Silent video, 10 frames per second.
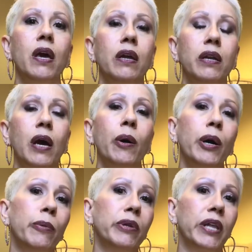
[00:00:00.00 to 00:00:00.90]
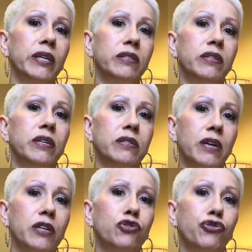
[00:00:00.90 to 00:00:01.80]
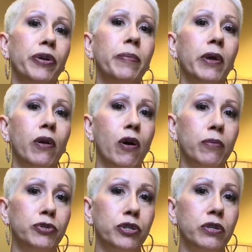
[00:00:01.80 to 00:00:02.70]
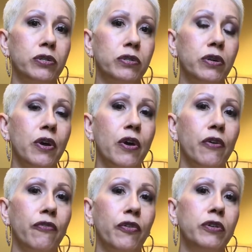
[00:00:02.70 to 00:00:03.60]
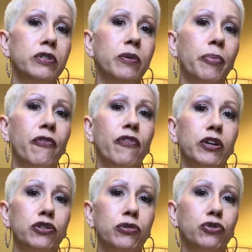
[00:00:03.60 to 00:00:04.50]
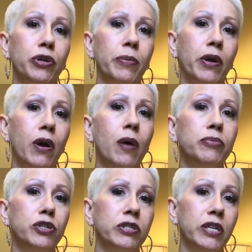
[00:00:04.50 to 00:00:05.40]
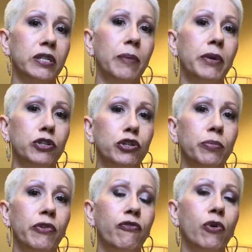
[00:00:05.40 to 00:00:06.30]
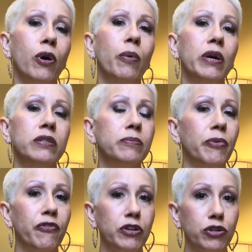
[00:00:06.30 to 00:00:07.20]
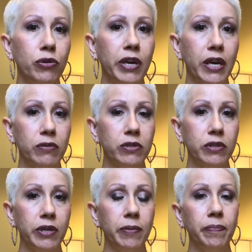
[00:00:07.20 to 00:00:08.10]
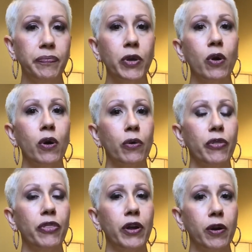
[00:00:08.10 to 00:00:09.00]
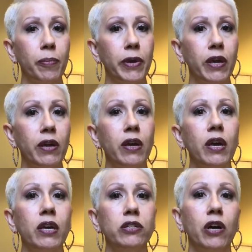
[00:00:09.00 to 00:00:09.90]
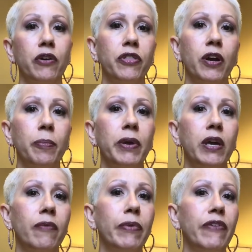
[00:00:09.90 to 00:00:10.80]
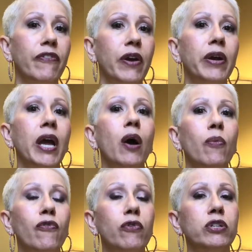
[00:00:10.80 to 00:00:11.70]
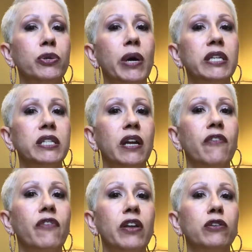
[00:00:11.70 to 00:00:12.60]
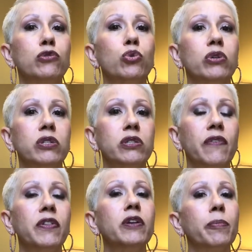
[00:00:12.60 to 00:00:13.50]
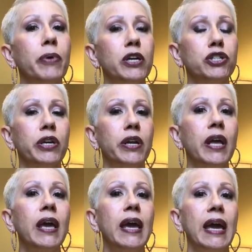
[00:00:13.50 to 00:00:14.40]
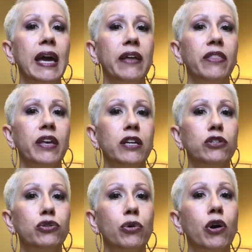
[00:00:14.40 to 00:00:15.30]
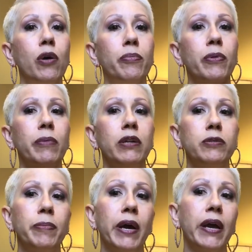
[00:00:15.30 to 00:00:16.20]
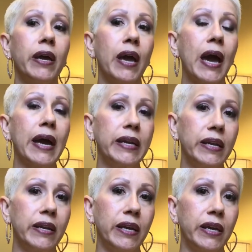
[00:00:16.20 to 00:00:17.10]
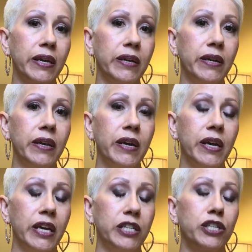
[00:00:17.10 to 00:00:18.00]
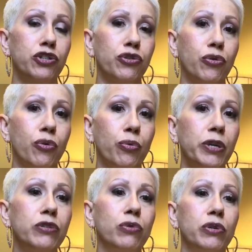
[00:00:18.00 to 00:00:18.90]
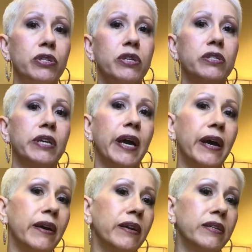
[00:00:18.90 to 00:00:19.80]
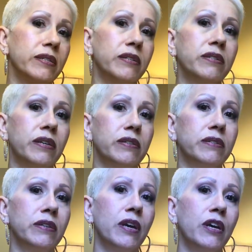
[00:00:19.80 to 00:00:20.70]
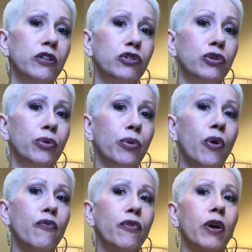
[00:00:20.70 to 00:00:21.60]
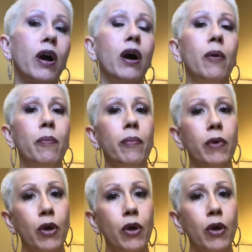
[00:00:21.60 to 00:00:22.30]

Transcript: Now I would like to discuss treatment options. First, the professional treatment options, as I mentioned before, was professional counseling or therapy. Talk therapy can be very helpful to identify the sources of the depression and then to complement by adding in additional resources and assistance to overcome